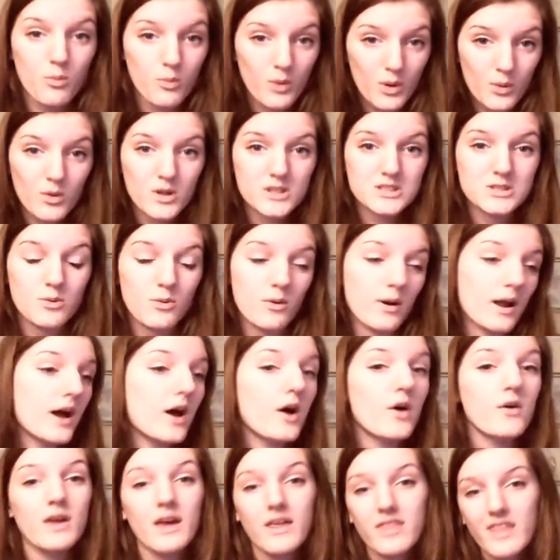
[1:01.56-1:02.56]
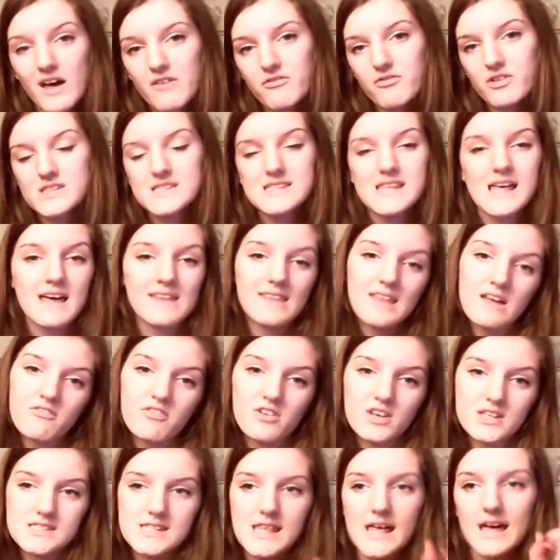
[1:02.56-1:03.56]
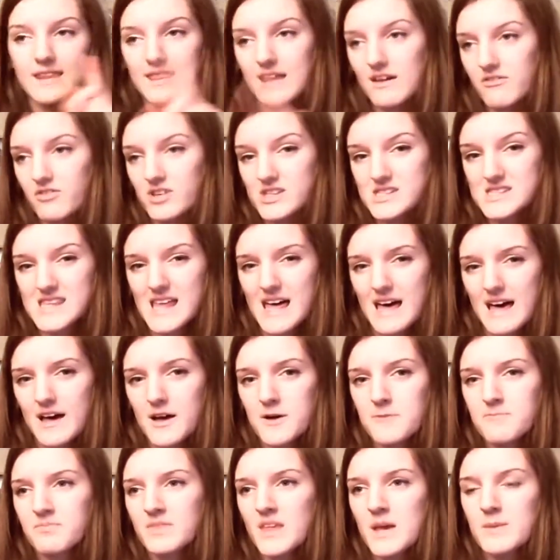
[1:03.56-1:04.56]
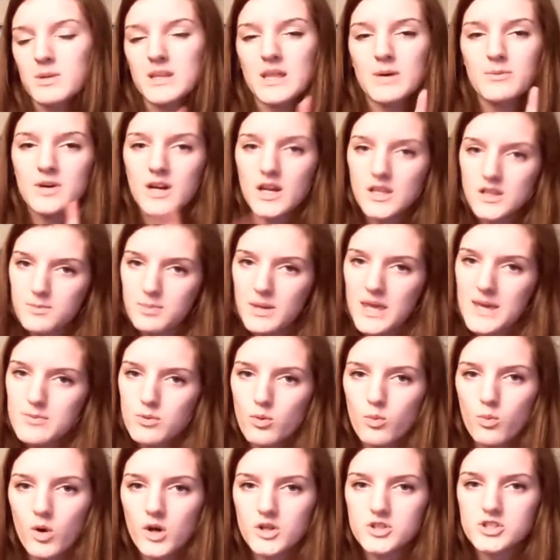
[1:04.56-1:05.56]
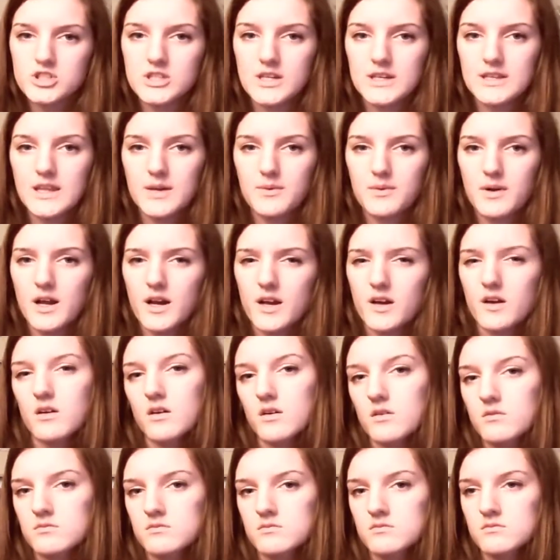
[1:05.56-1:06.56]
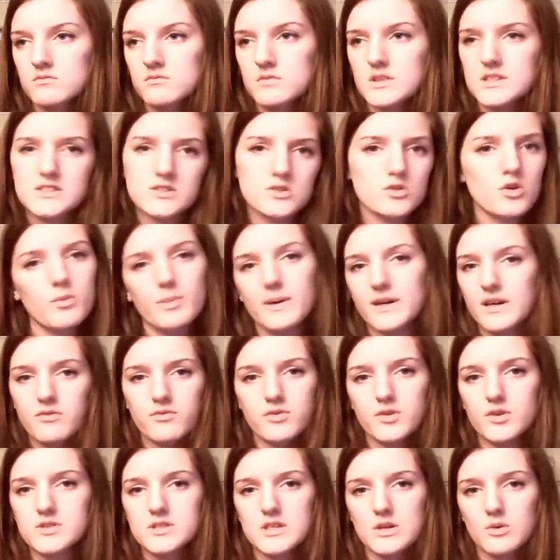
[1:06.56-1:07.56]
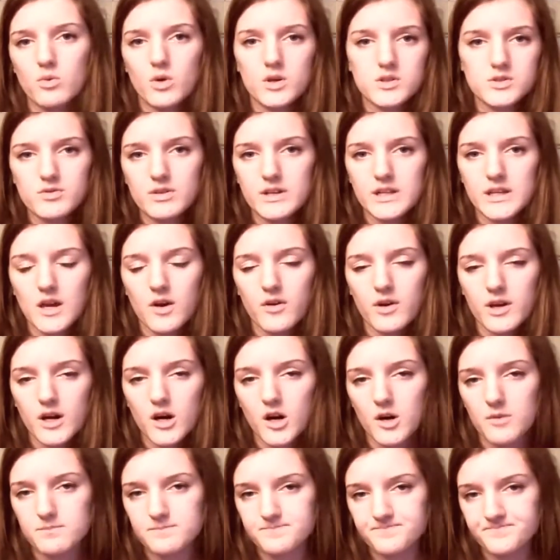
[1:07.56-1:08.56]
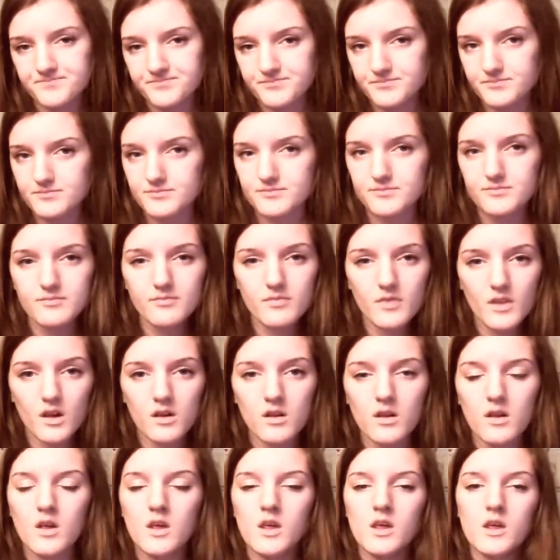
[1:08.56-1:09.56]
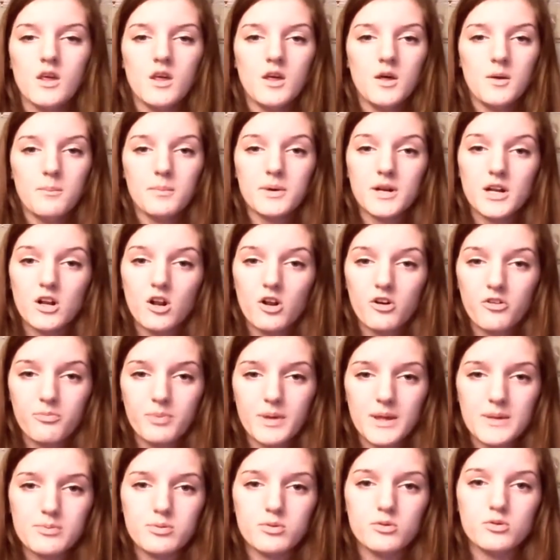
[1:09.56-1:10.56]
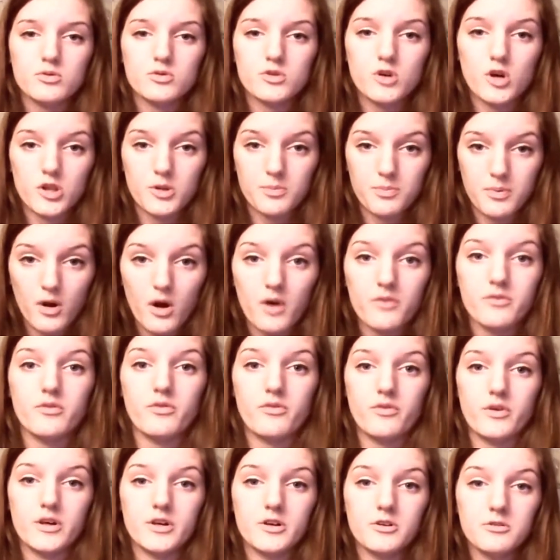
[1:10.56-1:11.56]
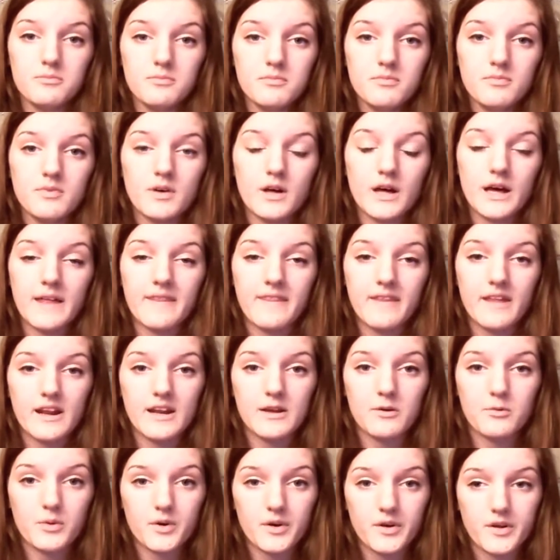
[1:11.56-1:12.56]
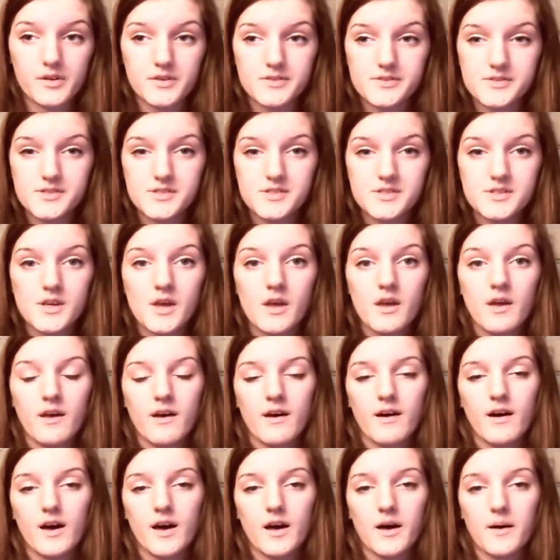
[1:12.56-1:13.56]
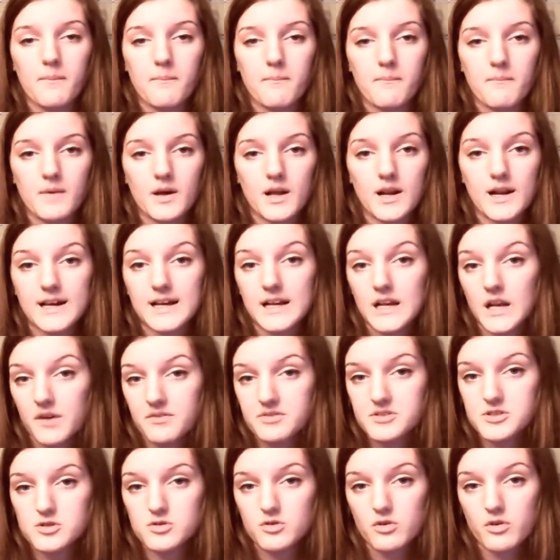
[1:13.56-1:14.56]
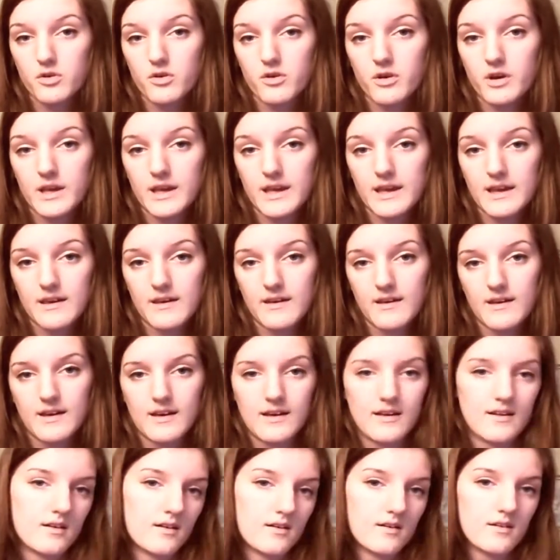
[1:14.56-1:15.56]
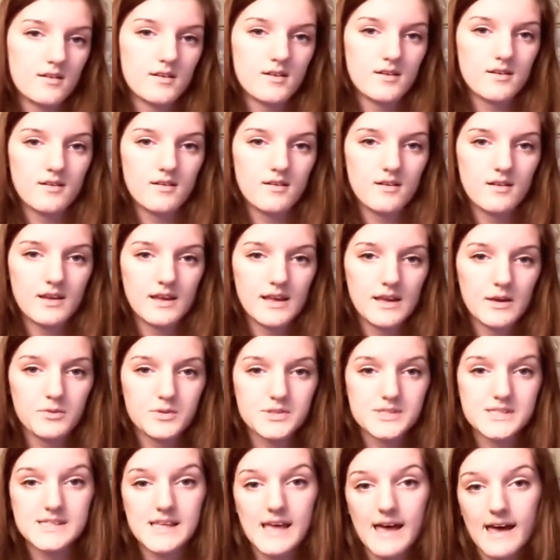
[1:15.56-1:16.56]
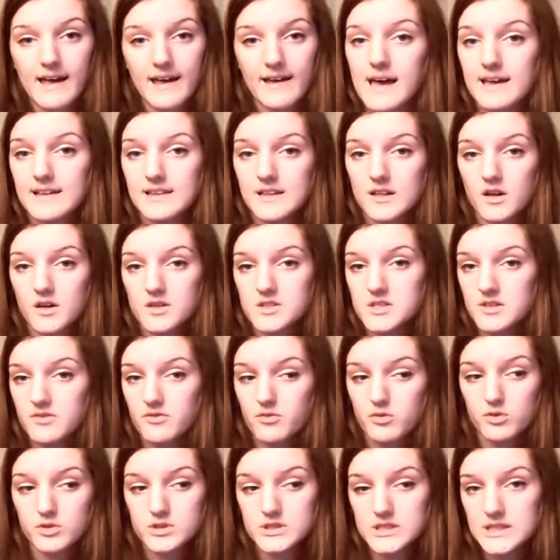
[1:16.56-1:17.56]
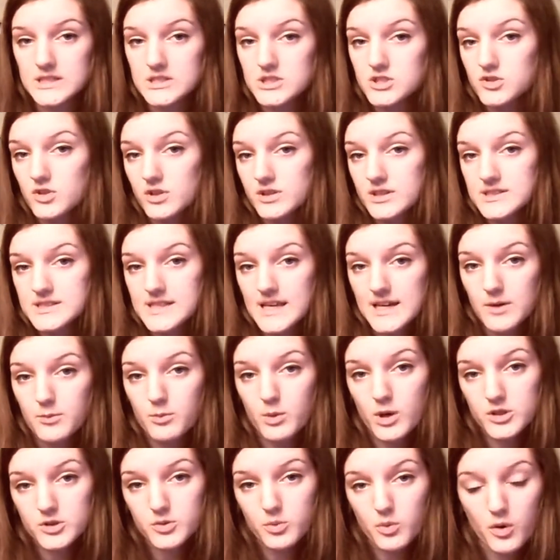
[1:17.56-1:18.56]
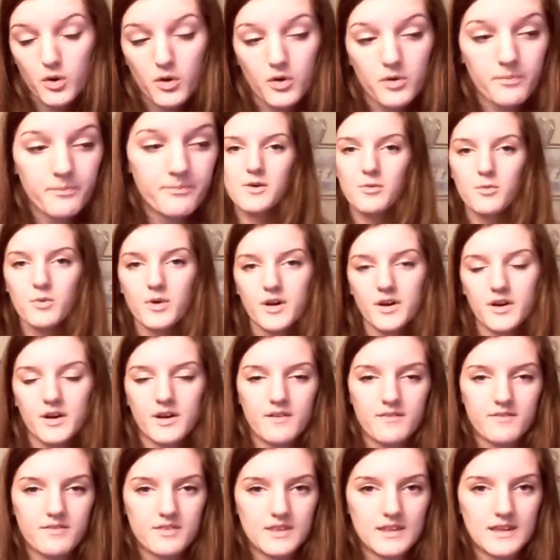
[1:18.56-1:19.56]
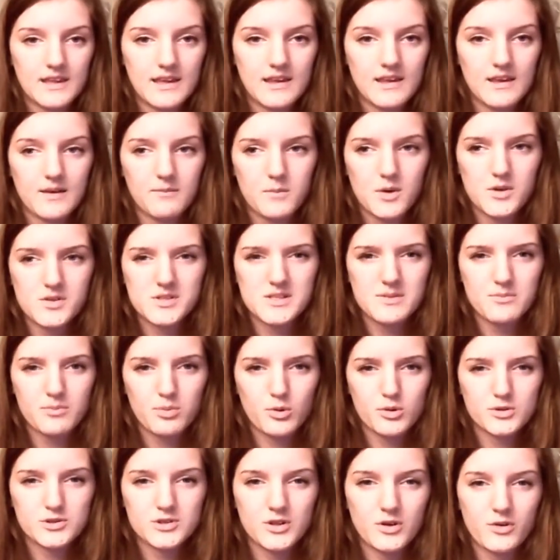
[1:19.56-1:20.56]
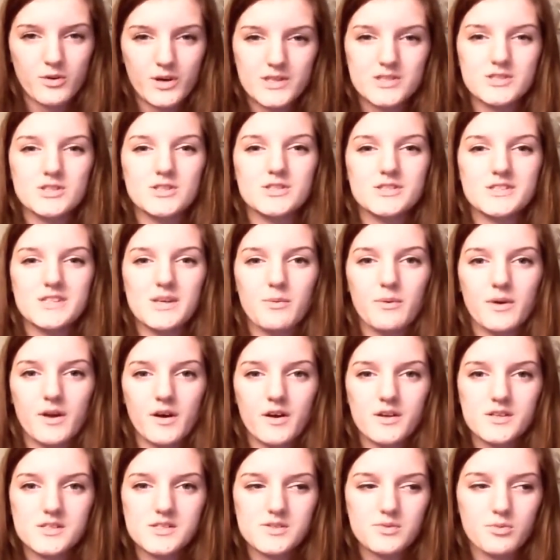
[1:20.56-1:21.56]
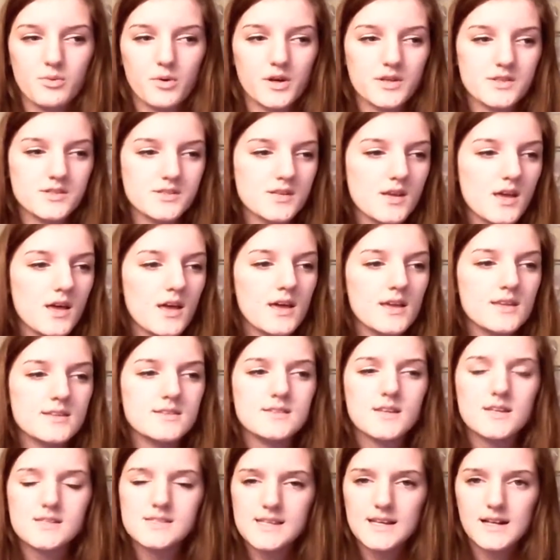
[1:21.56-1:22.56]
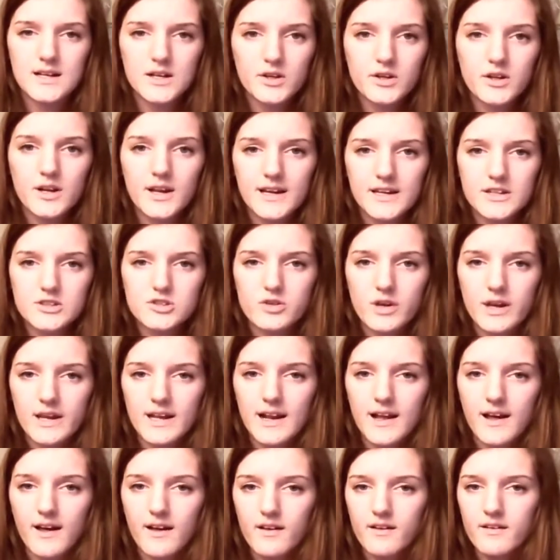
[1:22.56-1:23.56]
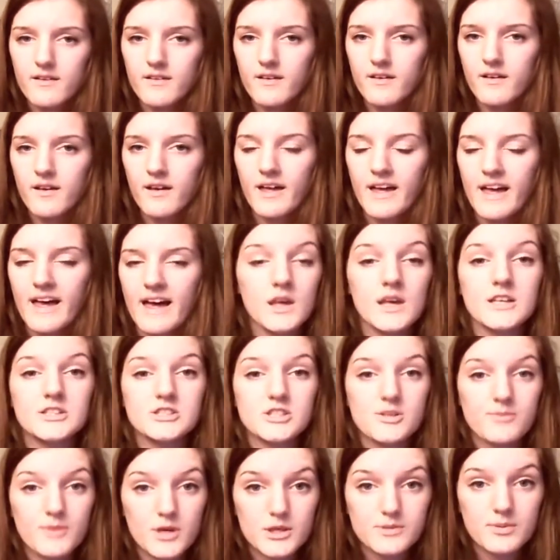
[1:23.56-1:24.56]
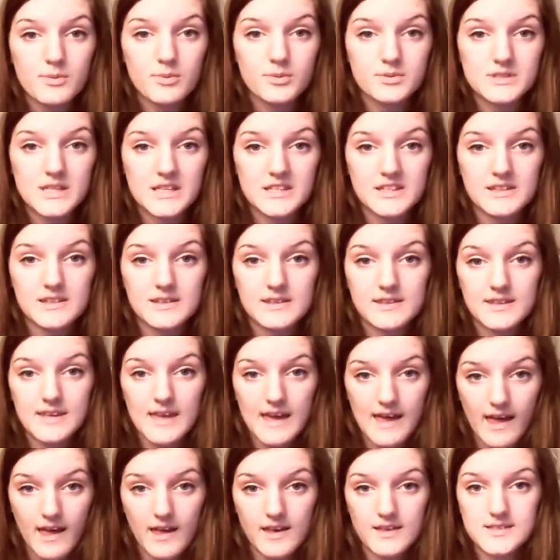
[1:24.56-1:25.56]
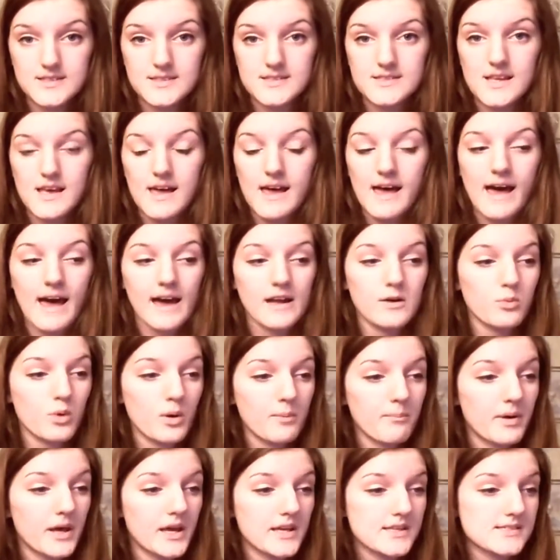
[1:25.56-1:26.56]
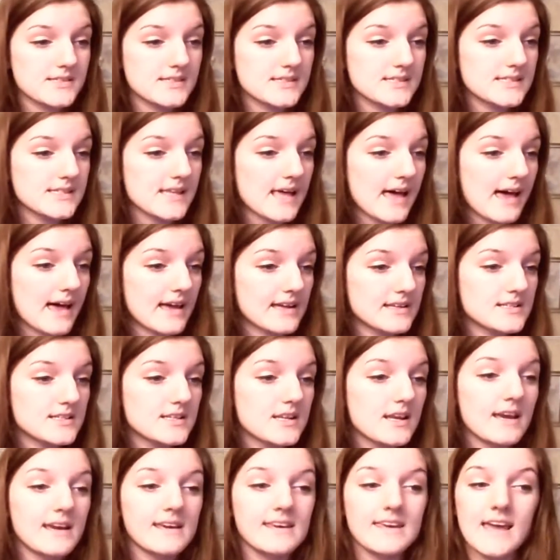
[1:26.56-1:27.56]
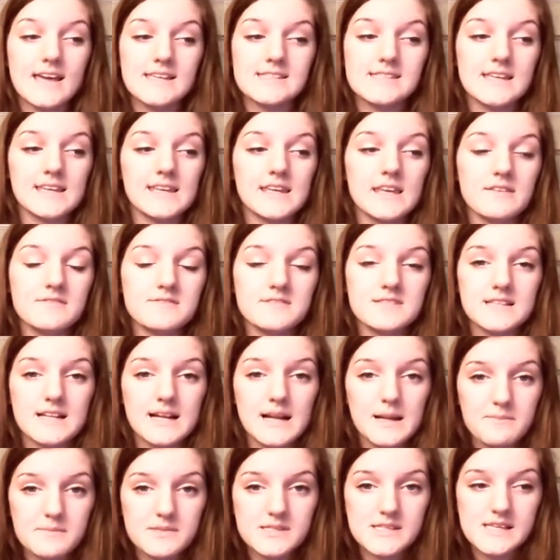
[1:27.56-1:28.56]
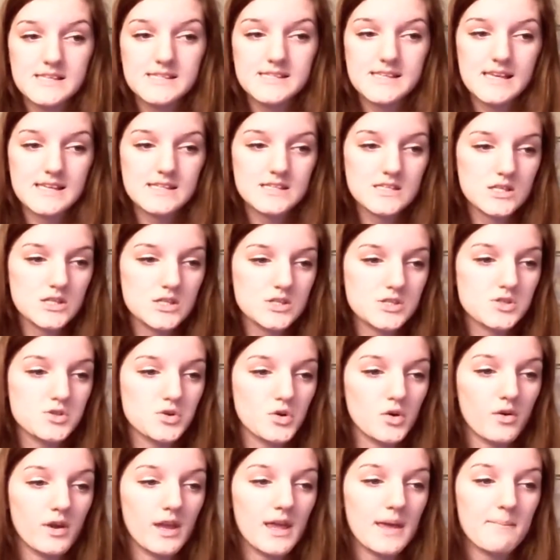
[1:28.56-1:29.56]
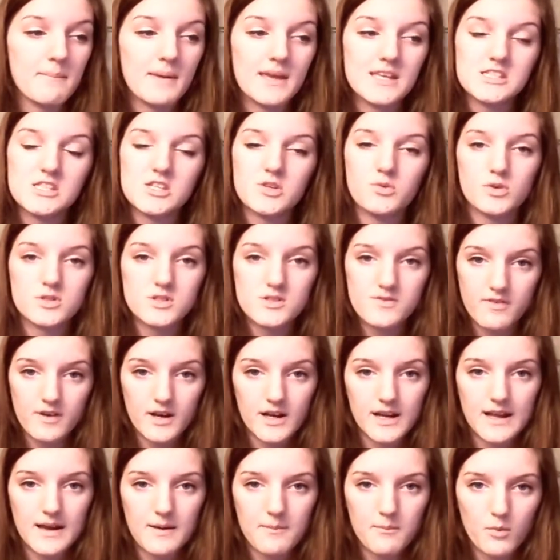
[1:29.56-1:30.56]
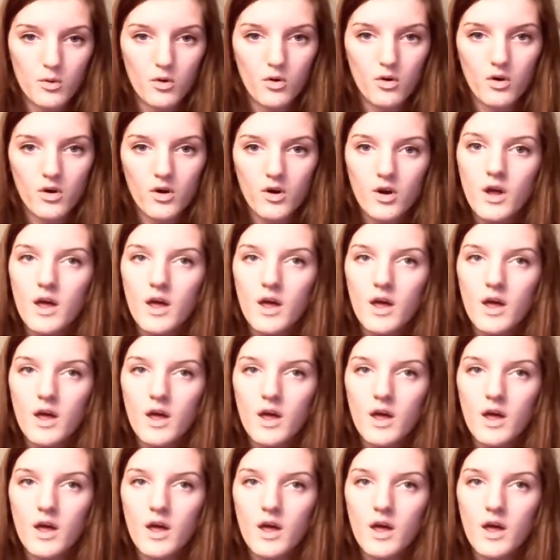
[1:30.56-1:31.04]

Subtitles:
when we watched it, we were like, oh yeah, that fits there, that fits there, that fits there. But then when other people watched it, they were like, this is all a bit confusing, what's really going on? But a lot of people got the plot of the film, and that it was like a love story, and it was set in the 1940s during the Second World War. One of the most important questions that we asked was, does it look like a trailer? So most people said yes, and one person said, yes, it gives glimpses into the story and makes you want to find out more,